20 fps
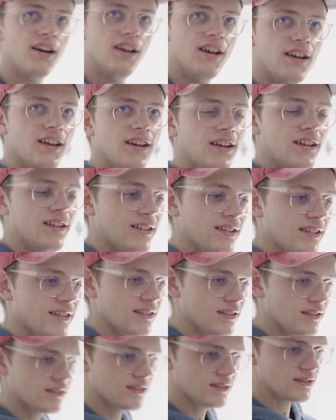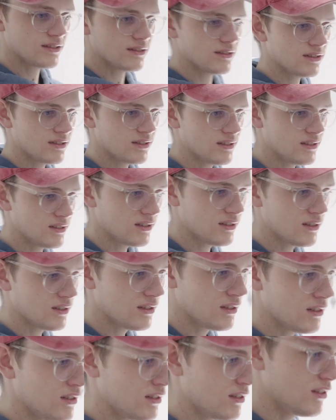And not only that, or what we could do
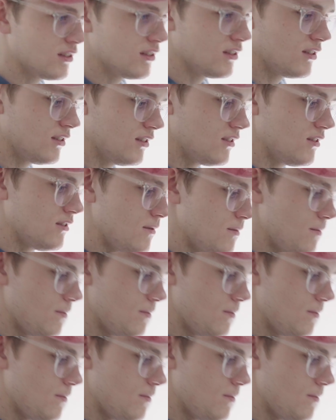is we could strip a